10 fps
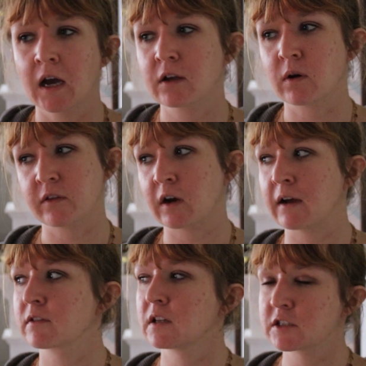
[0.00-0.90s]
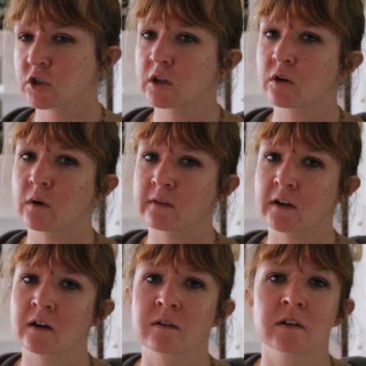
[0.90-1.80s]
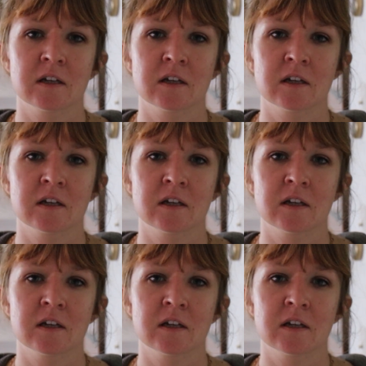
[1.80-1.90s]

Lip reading: I'd rather have calendula growing there.